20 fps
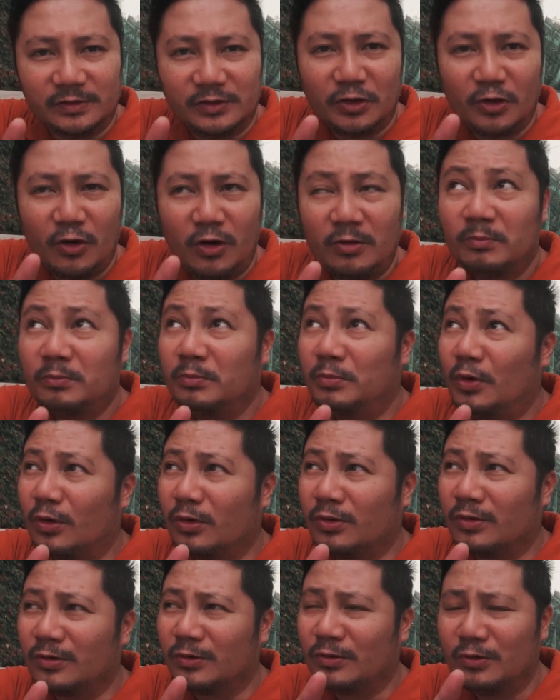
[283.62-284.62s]

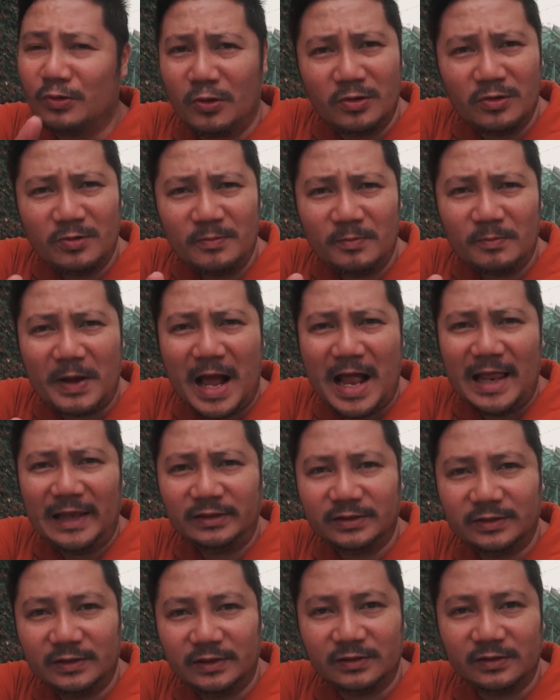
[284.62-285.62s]
Gyeongbokgung Palace
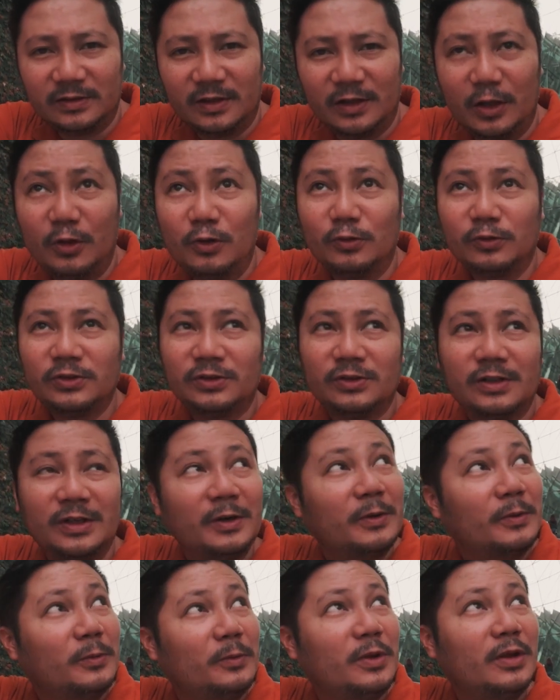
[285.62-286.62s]
is closed,
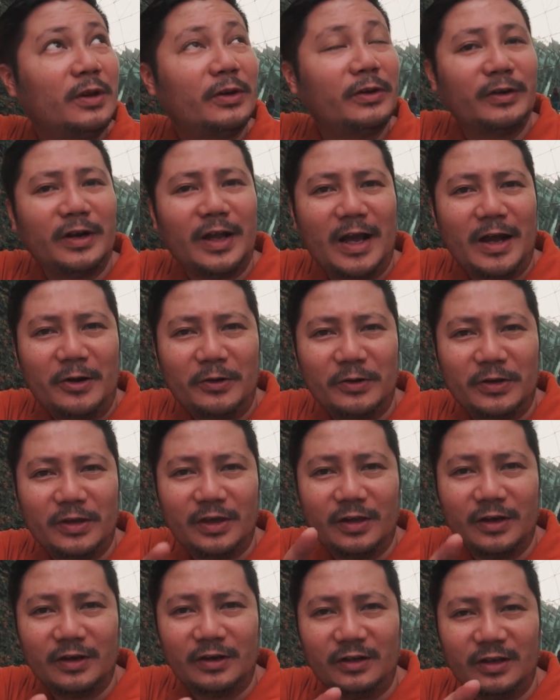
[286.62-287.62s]
we are now
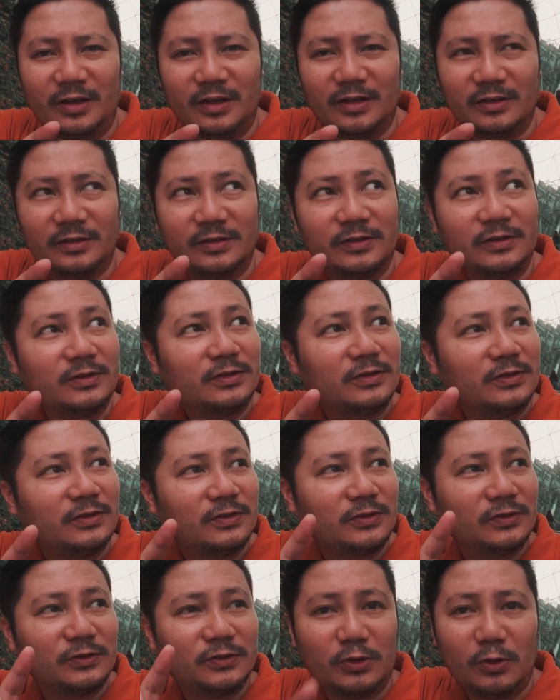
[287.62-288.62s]
here in
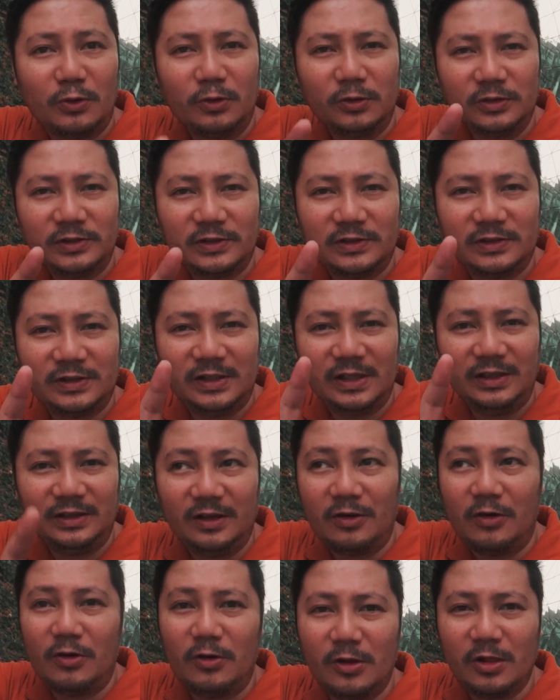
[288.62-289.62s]
Seoul City
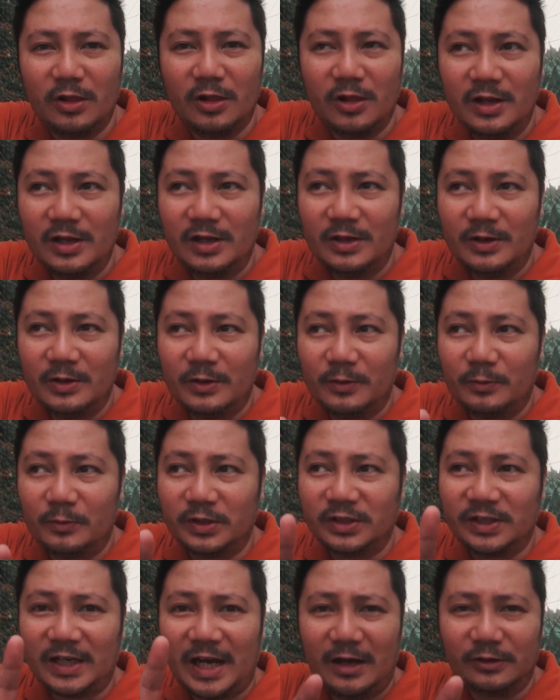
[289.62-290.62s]
Hall, which
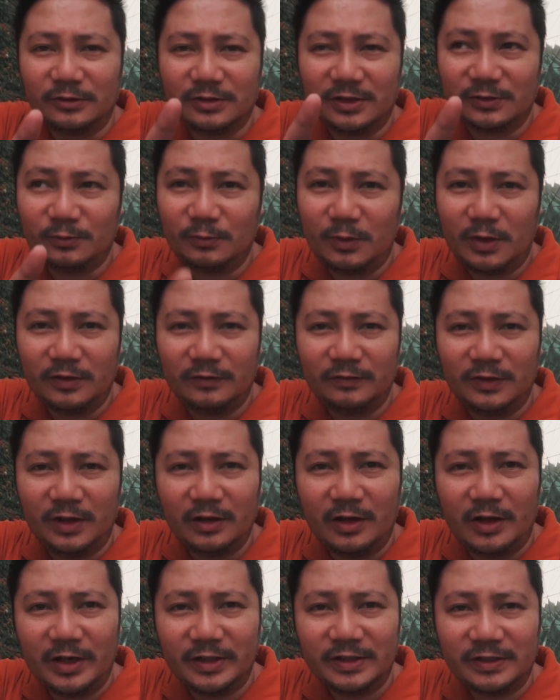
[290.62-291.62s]
houses one of the
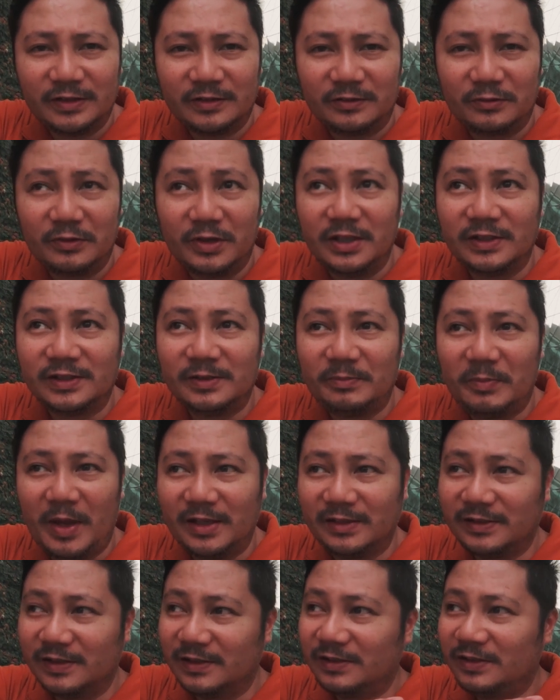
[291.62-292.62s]
largest green
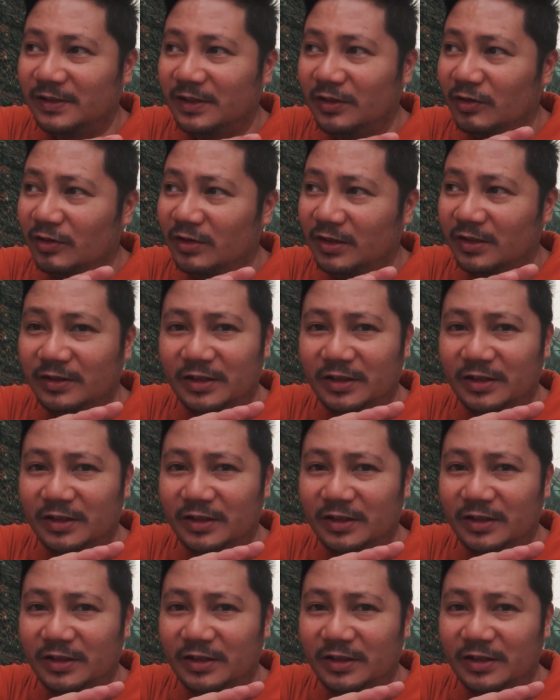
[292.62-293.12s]
spaces here in